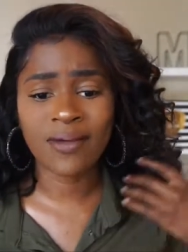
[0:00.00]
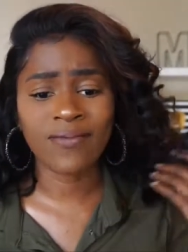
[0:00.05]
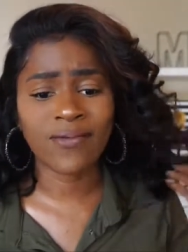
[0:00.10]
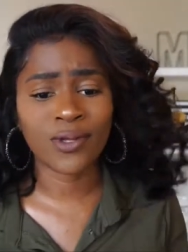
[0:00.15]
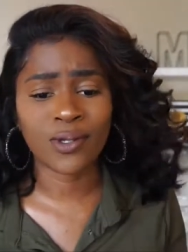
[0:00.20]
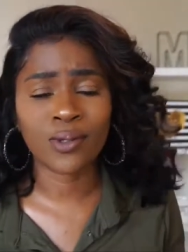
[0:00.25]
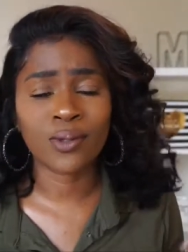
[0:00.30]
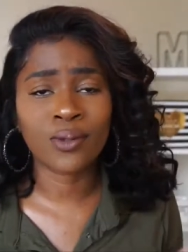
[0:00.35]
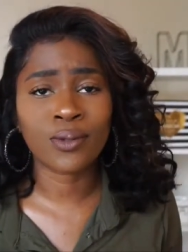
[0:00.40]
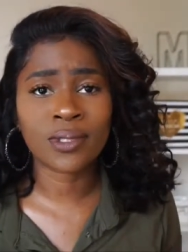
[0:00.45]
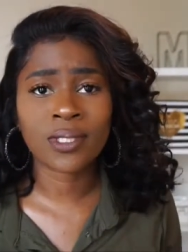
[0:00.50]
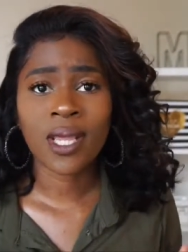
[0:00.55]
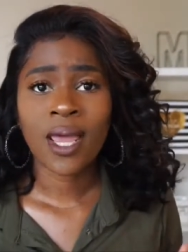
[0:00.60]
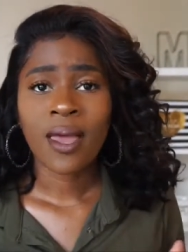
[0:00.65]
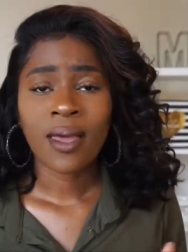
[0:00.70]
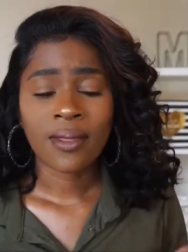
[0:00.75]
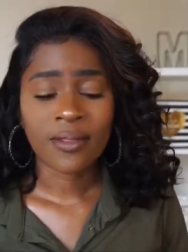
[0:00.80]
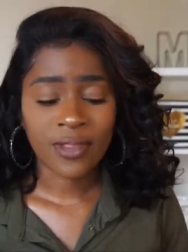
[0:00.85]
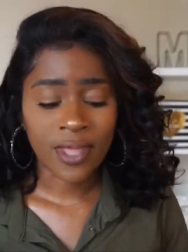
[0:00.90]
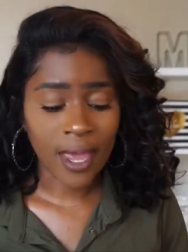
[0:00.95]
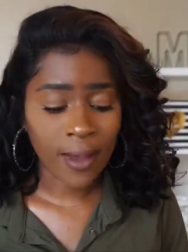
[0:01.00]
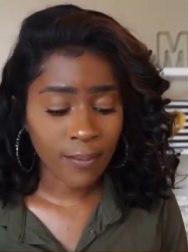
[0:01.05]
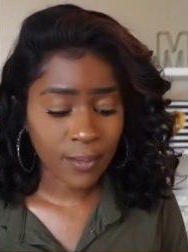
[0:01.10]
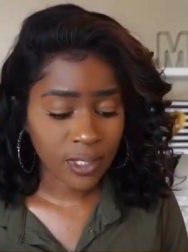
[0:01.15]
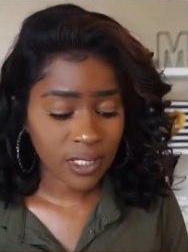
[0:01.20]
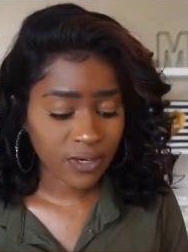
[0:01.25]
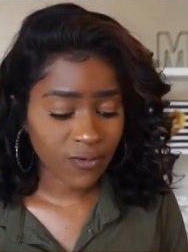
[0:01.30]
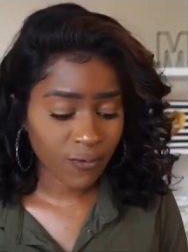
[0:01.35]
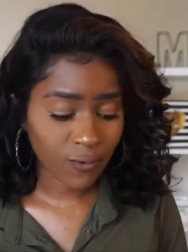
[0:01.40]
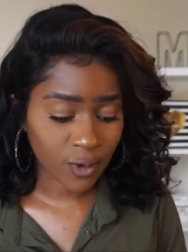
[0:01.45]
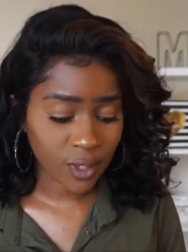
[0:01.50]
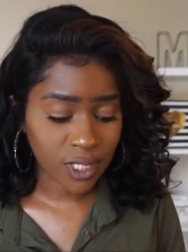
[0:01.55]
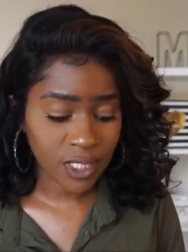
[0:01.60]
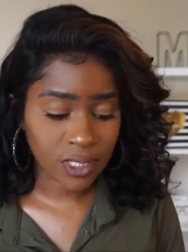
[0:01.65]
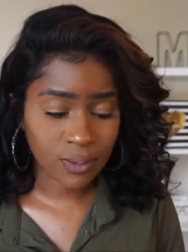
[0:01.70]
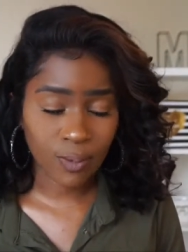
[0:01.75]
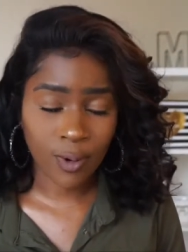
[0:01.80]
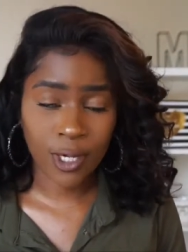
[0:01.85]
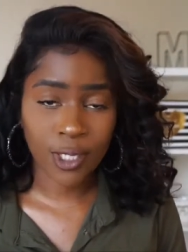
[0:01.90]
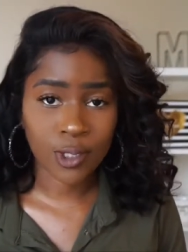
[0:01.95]
even use that much
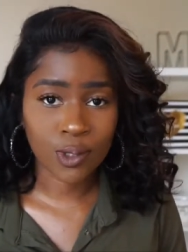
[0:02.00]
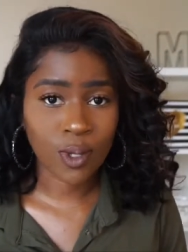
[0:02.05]
freeze spray.